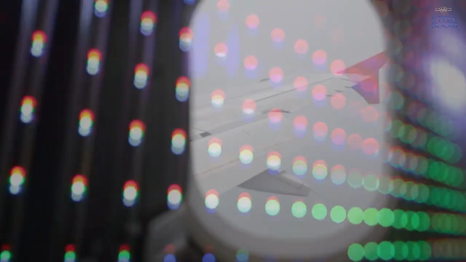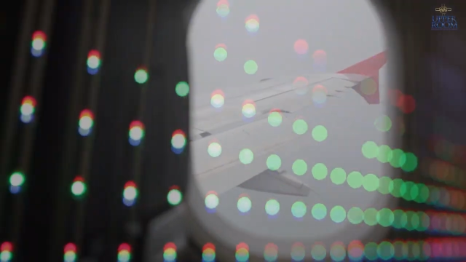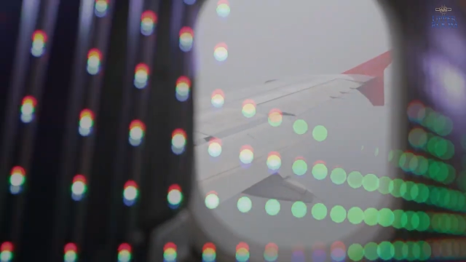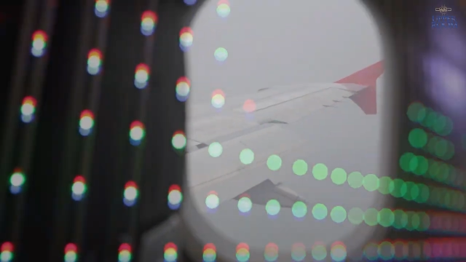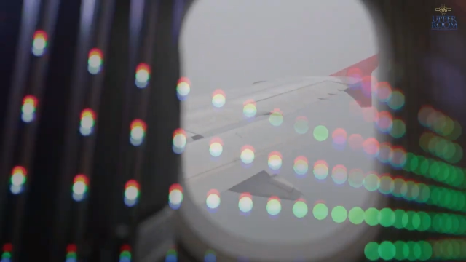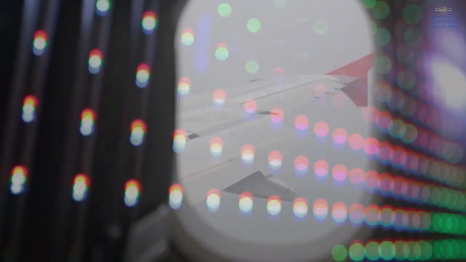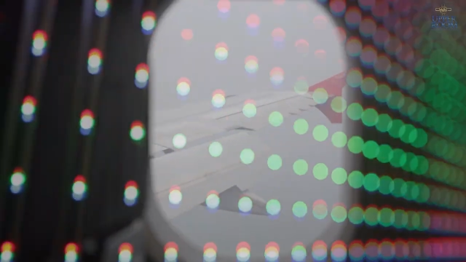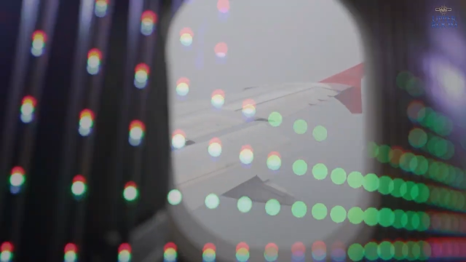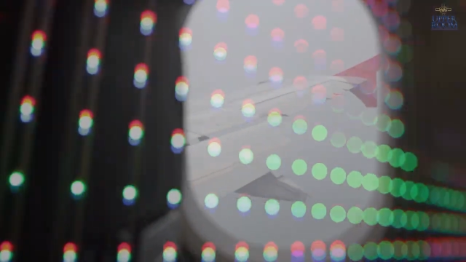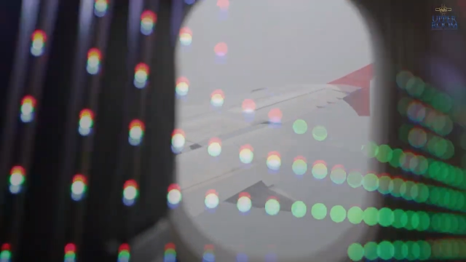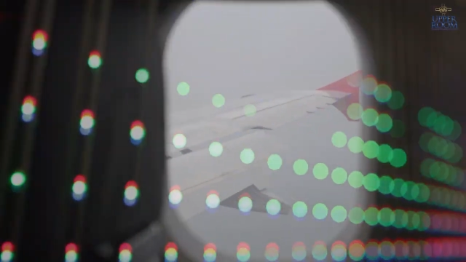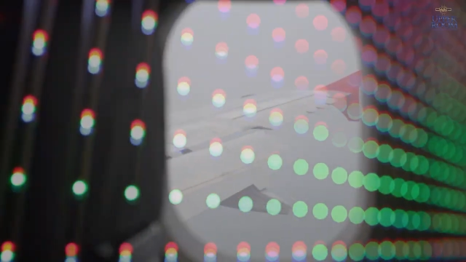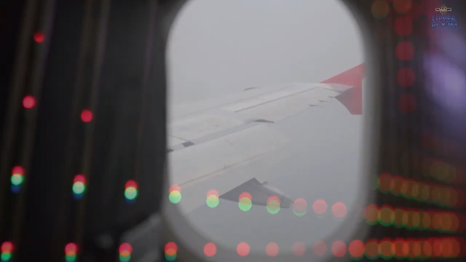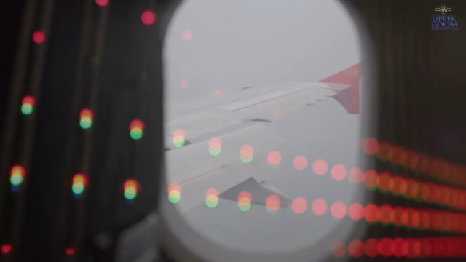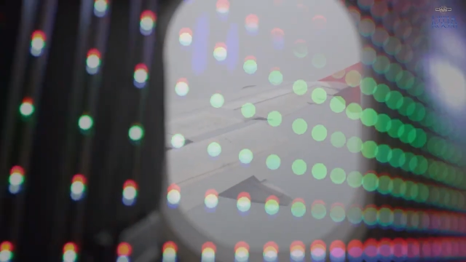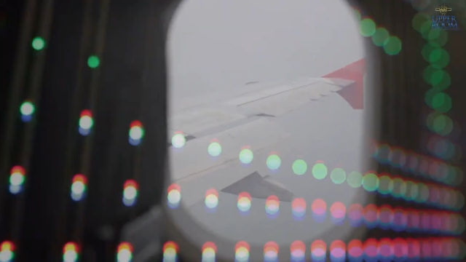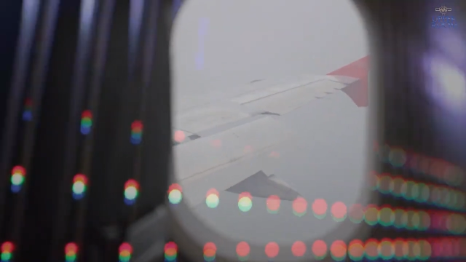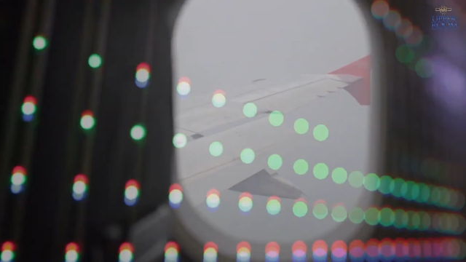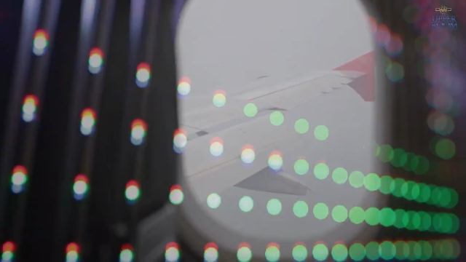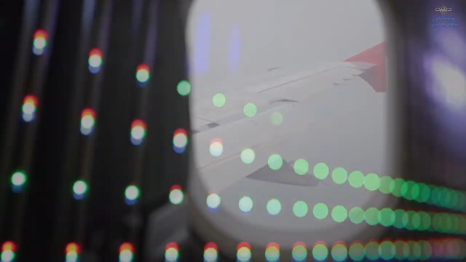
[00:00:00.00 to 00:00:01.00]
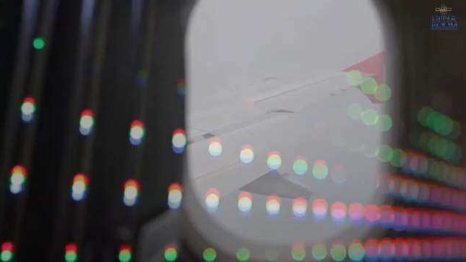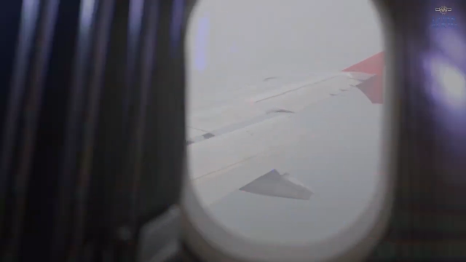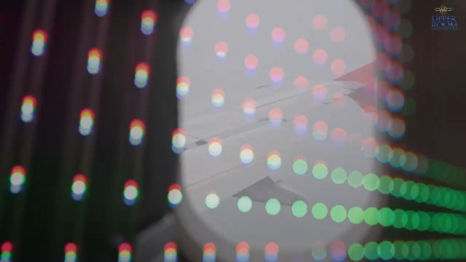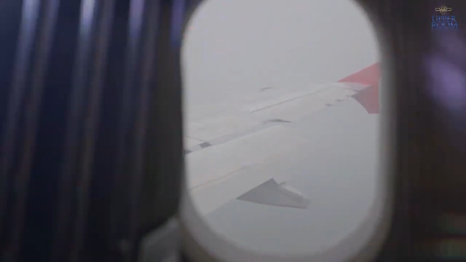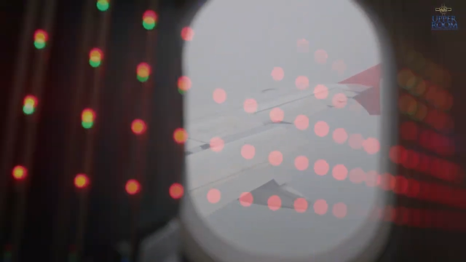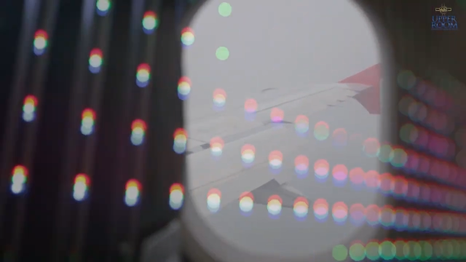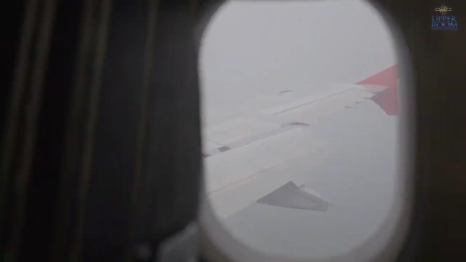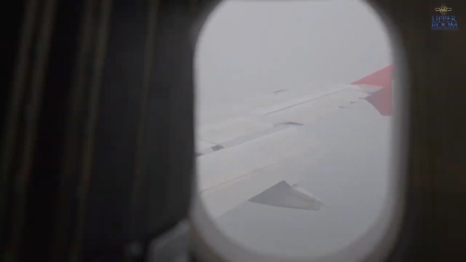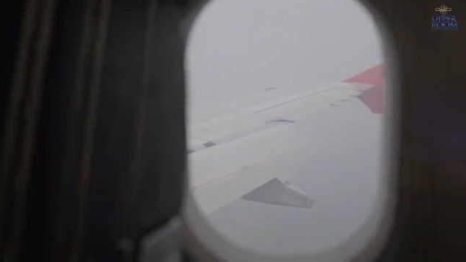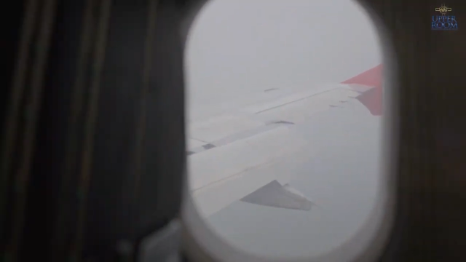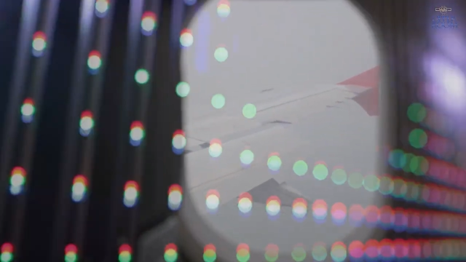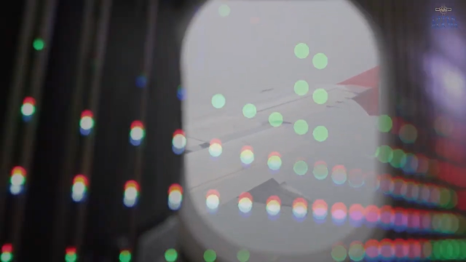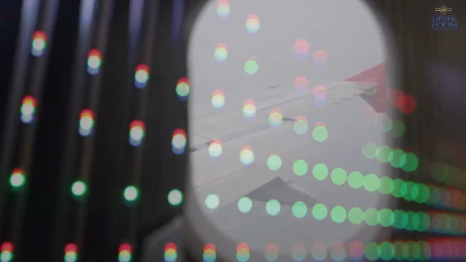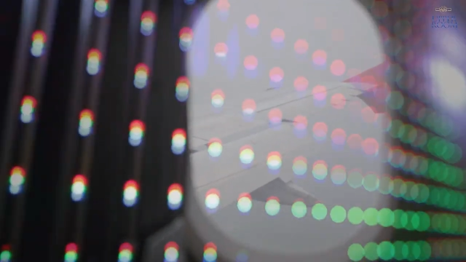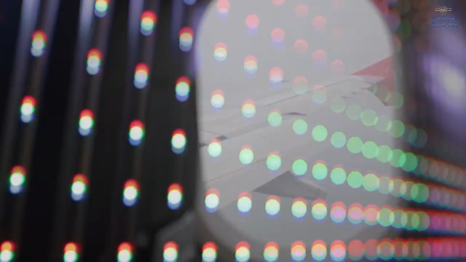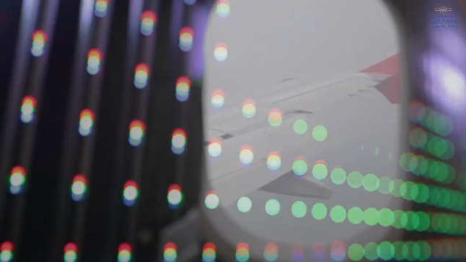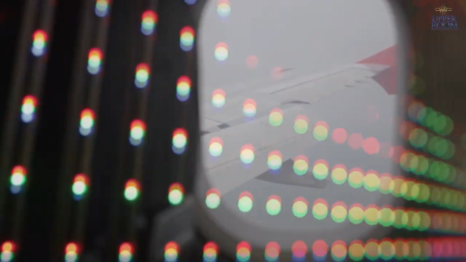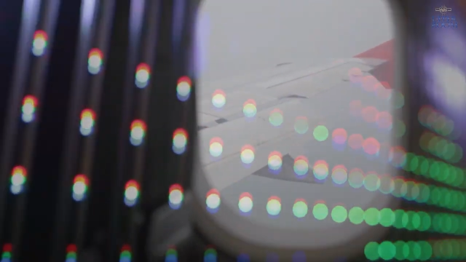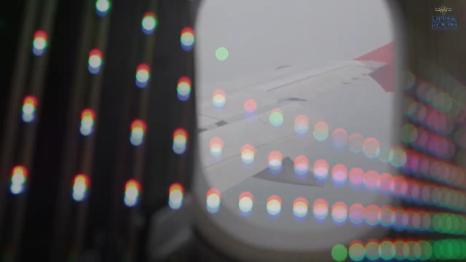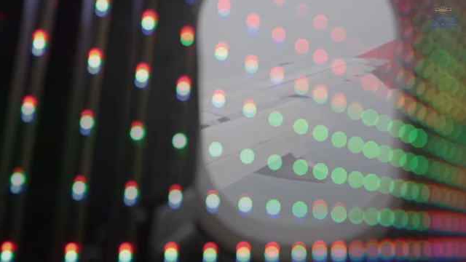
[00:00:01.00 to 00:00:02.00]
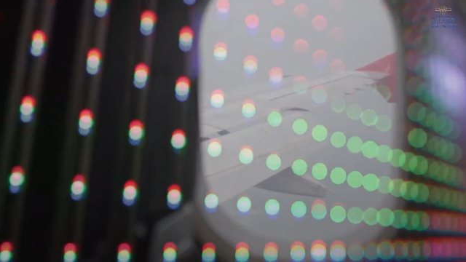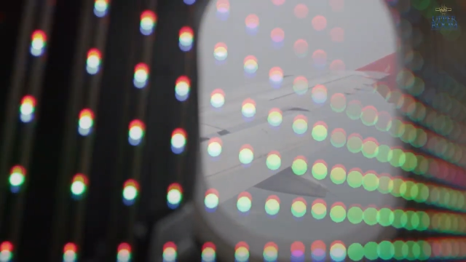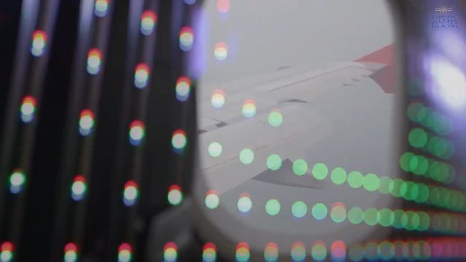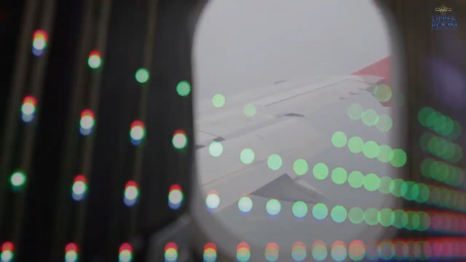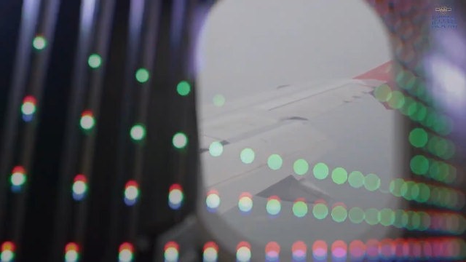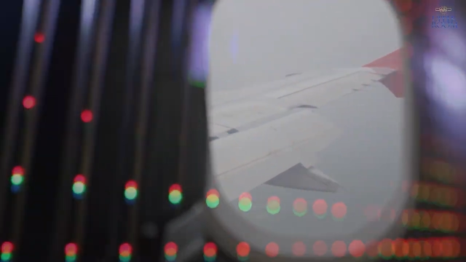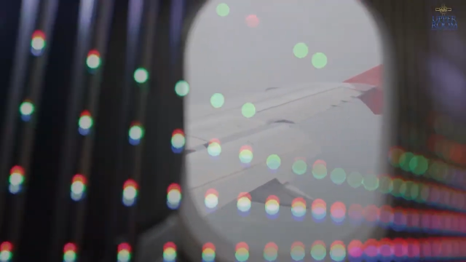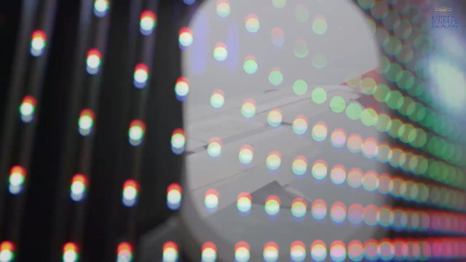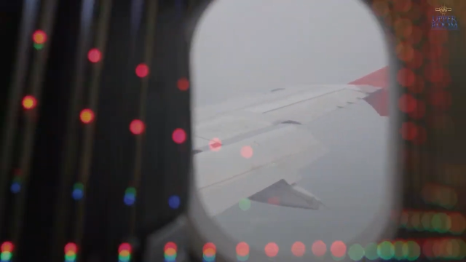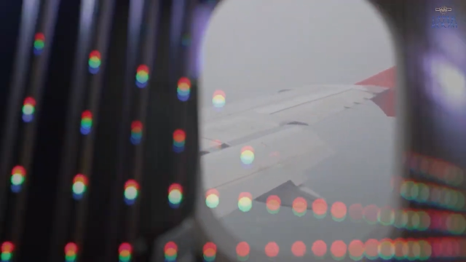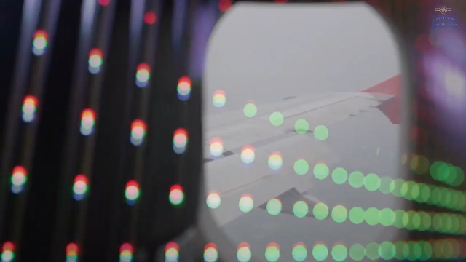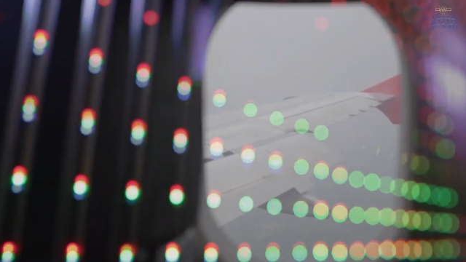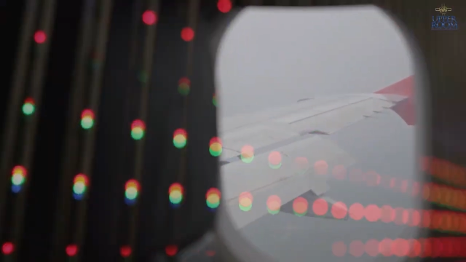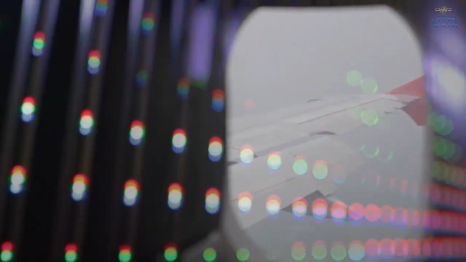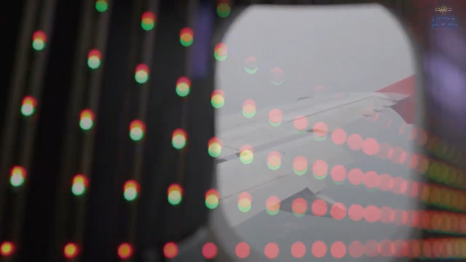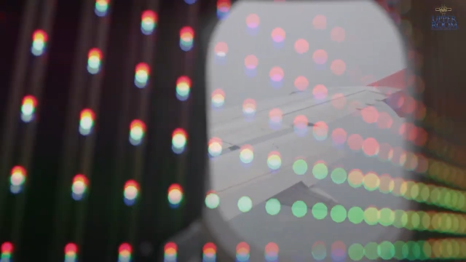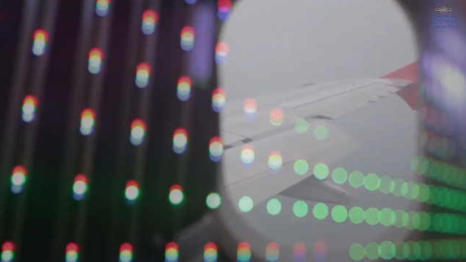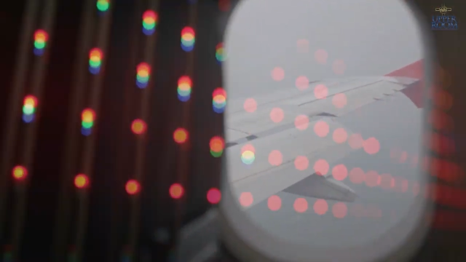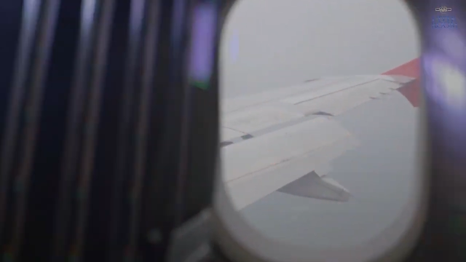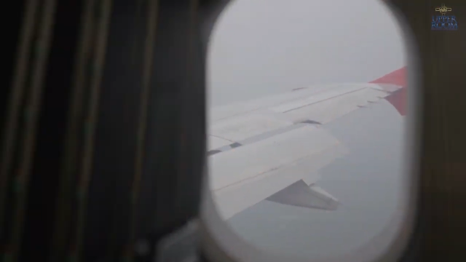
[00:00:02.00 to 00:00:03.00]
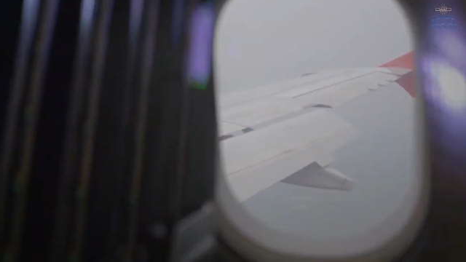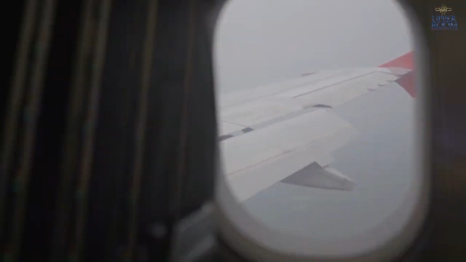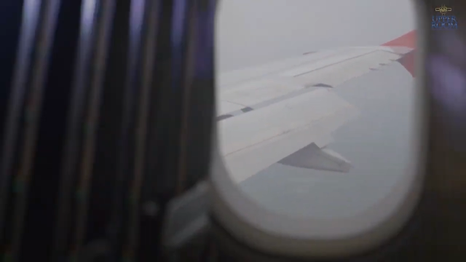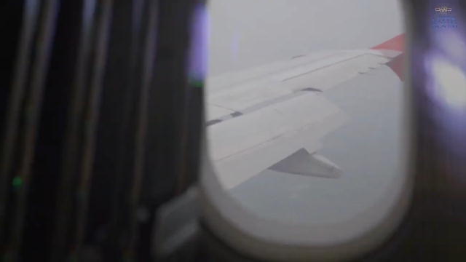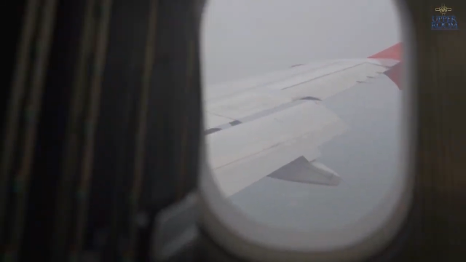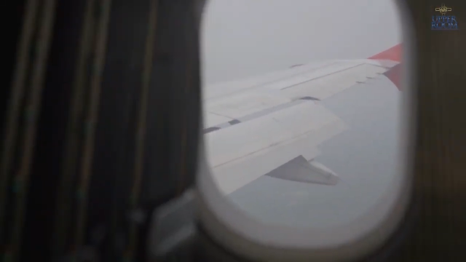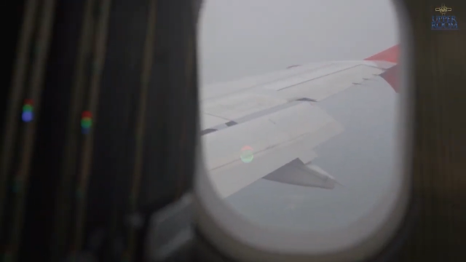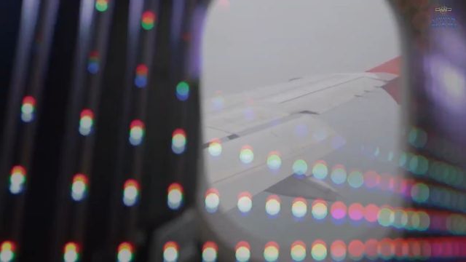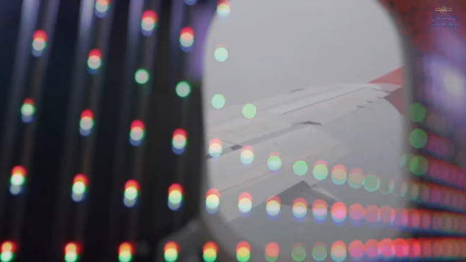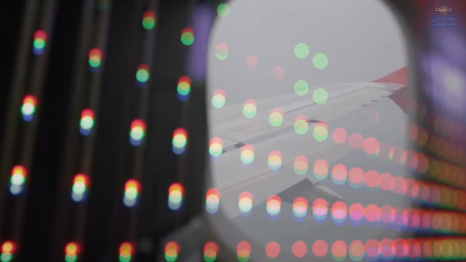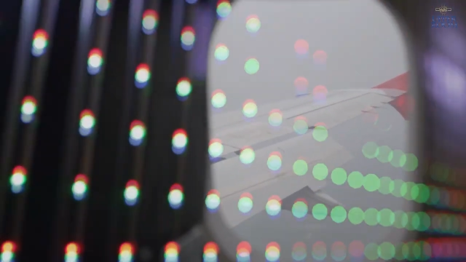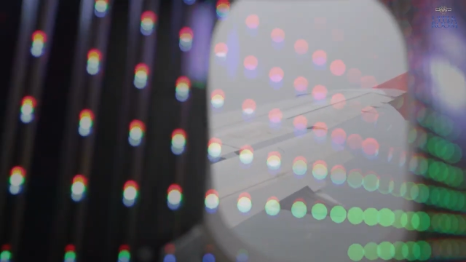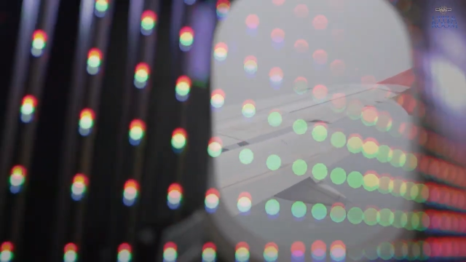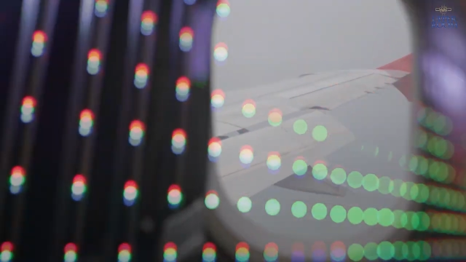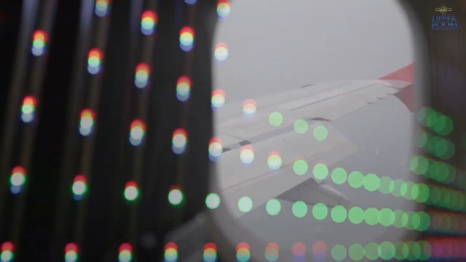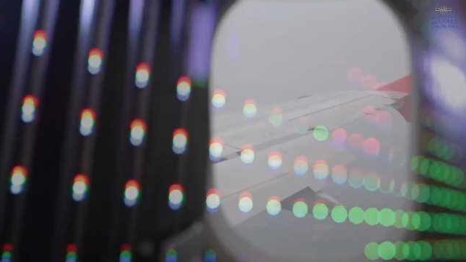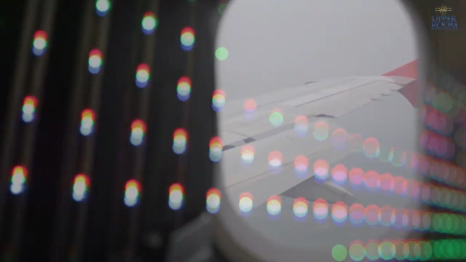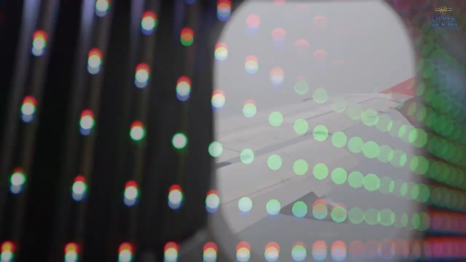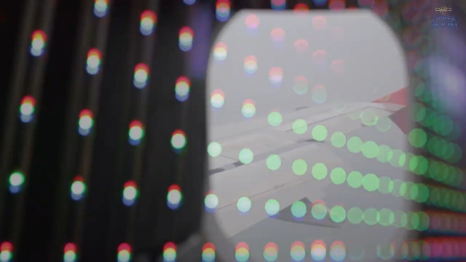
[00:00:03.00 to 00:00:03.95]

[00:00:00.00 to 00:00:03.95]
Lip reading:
No face is visible, so there are no lips to read.